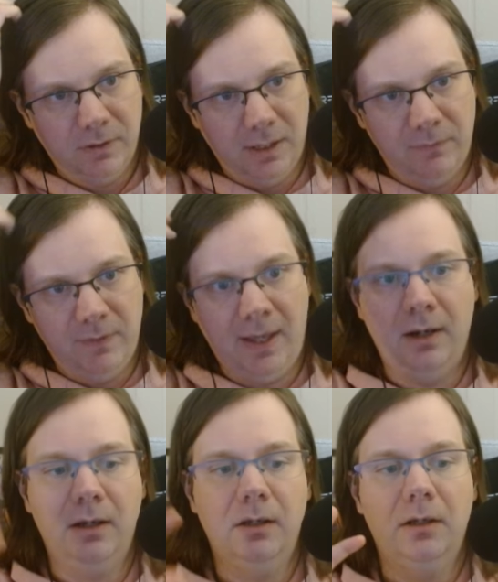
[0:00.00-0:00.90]
And
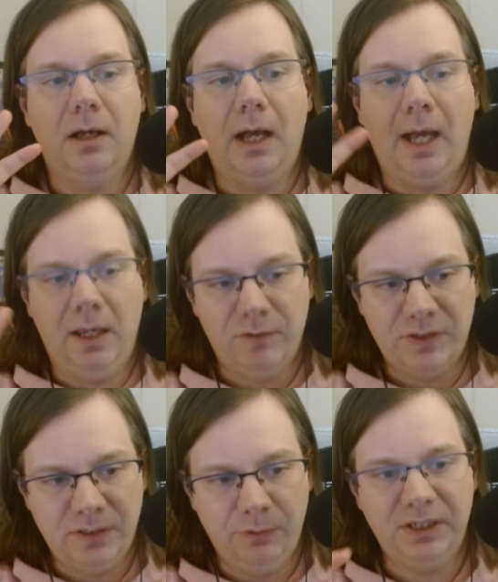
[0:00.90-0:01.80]
then I
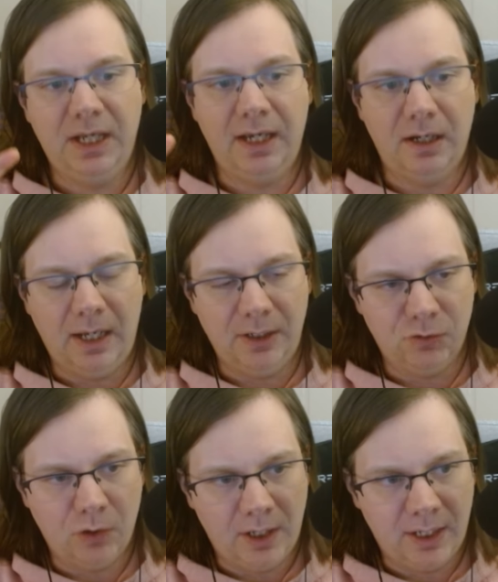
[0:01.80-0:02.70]
facilitate, I
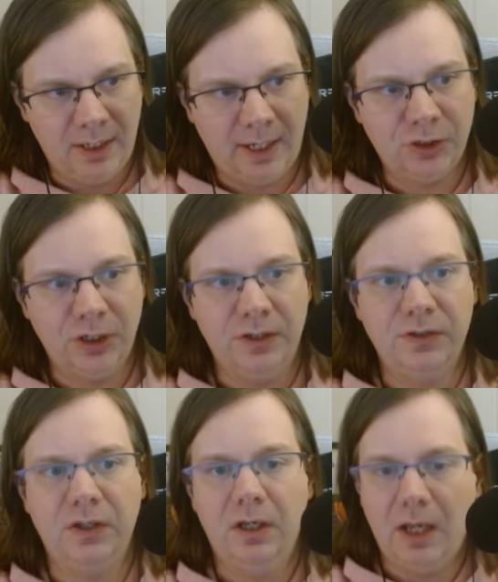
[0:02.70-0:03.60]
draw
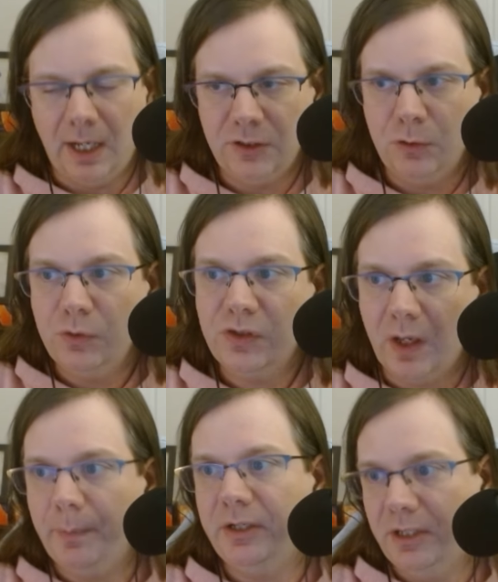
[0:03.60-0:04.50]
connections, I do
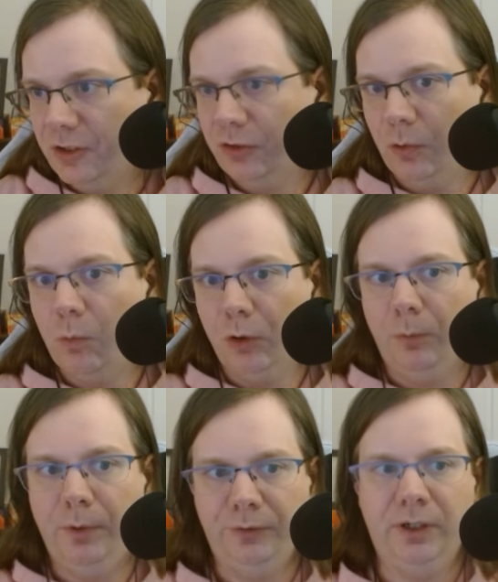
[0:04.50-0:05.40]
some additional world
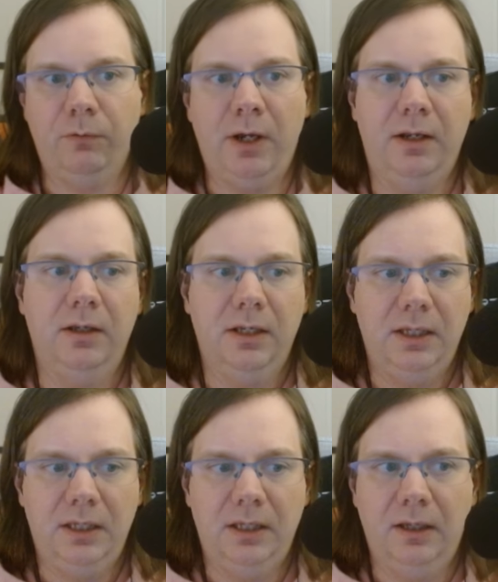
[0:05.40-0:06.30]
building, right?
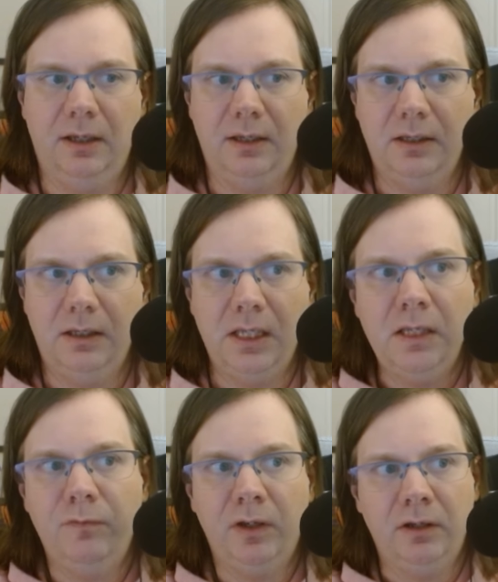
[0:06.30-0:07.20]

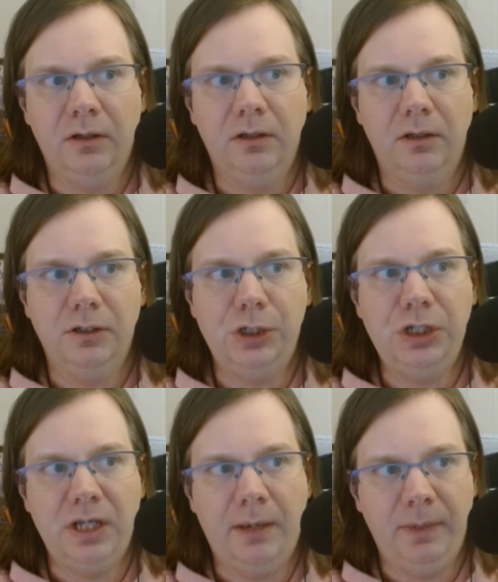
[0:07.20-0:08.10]
Even
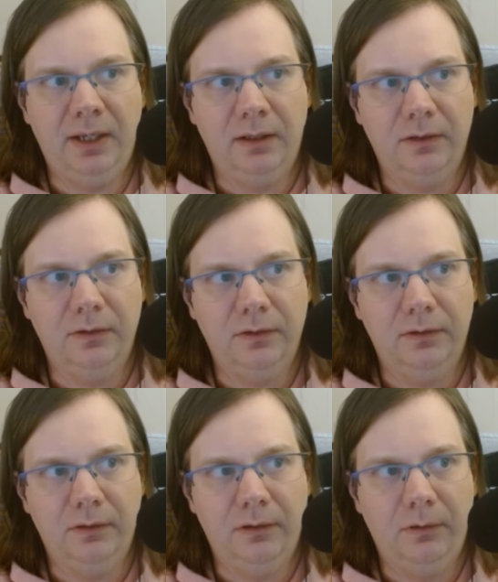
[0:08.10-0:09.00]
GMing
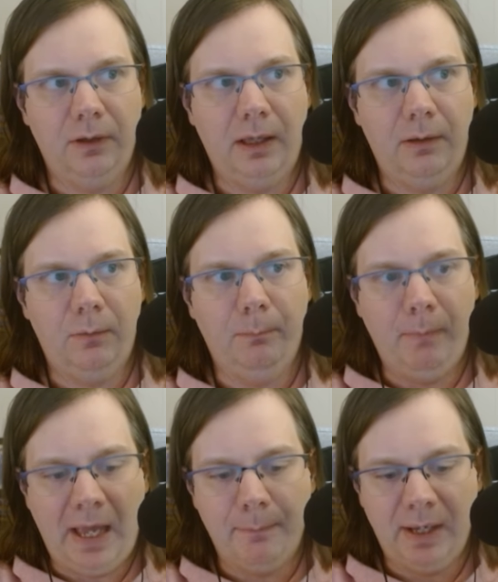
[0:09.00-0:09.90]

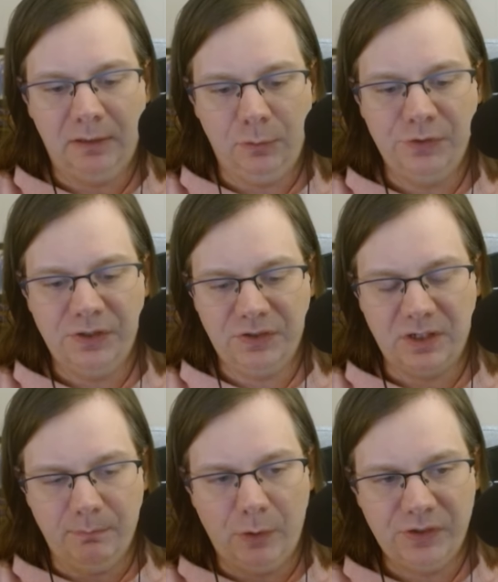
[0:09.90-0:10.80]
at my loosest
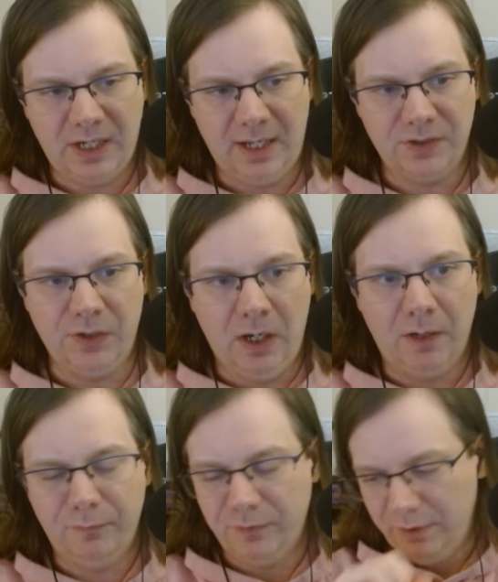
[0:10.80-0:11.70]
and most hands-off,